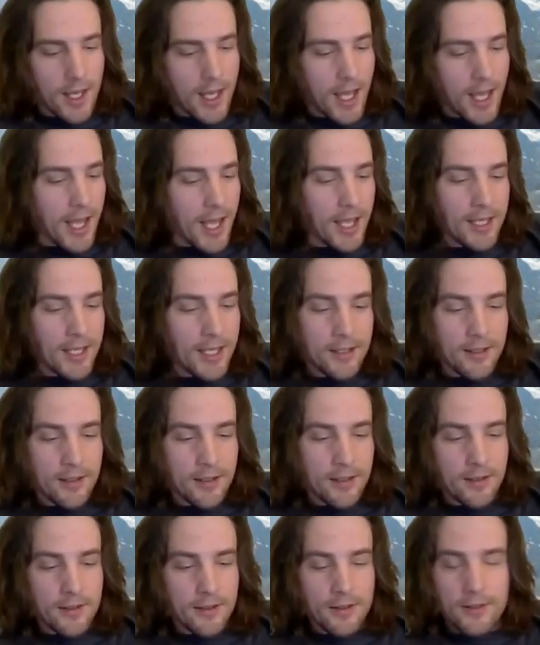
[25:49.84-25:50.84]
And
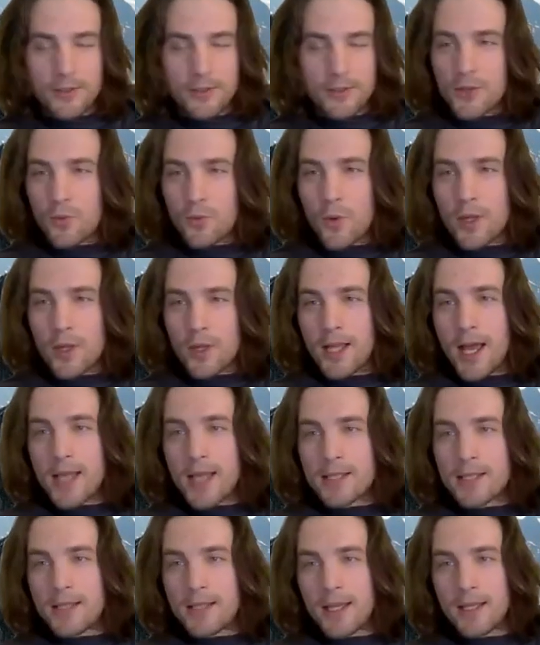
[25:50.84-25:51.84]
just one
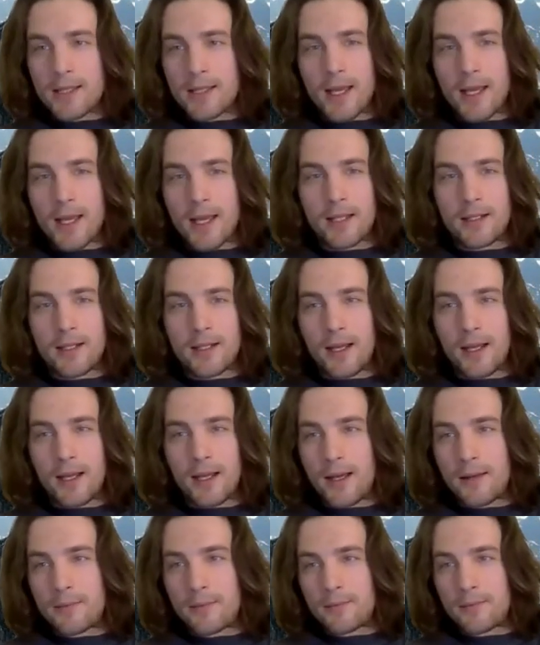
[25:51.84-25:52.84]
last thing that
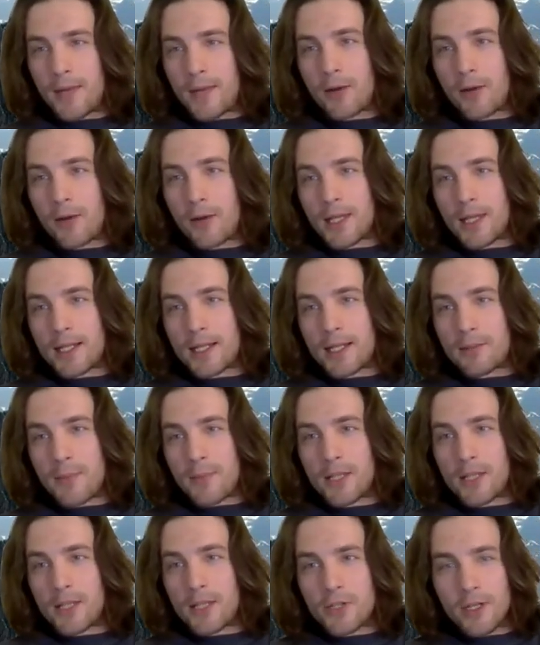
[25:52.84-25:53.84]
I would like to
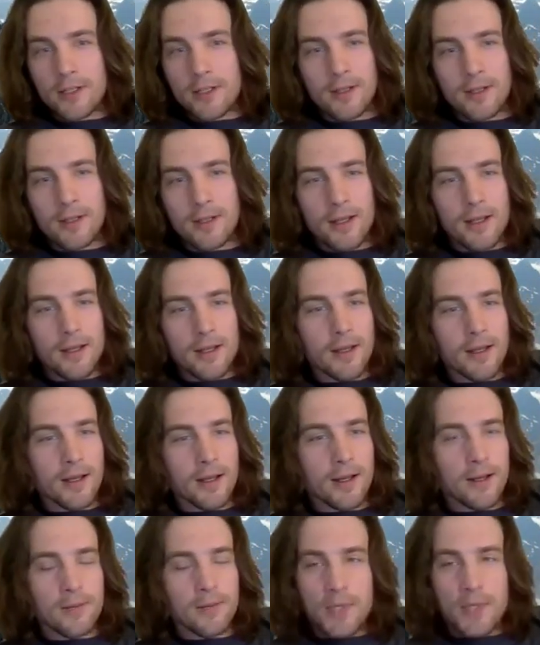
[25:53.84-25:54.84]
mention
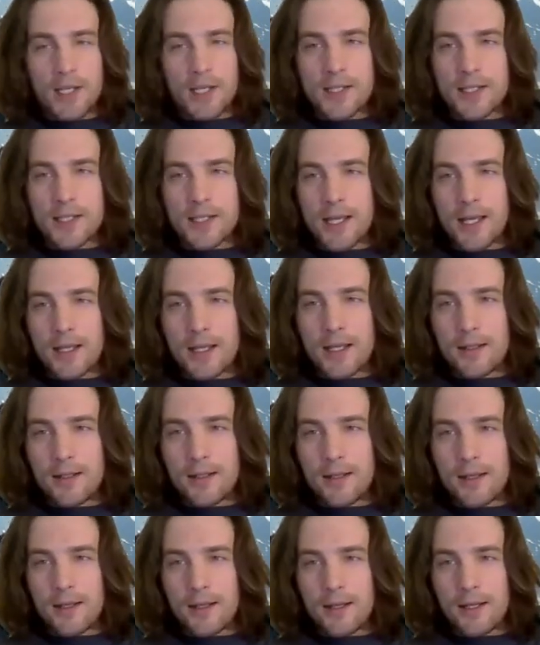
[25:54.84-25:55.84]
is that
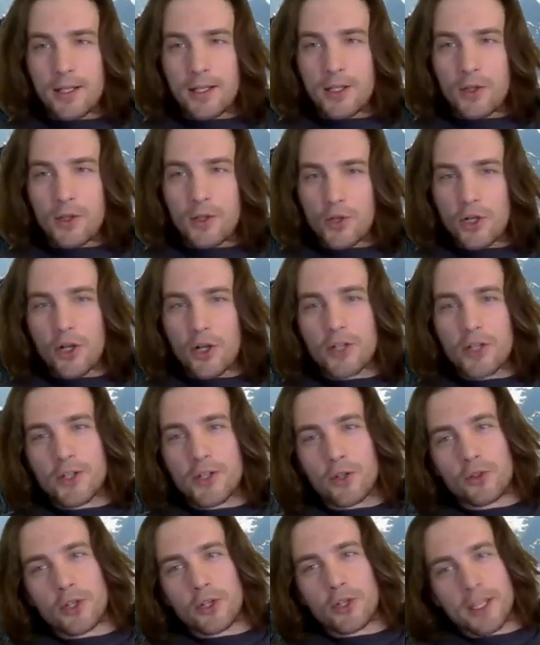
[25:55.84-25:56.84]
you could
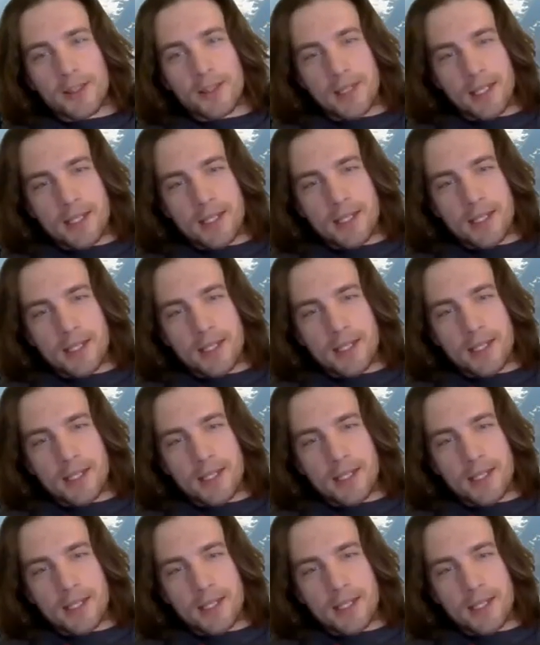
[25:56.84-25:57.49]
also look at these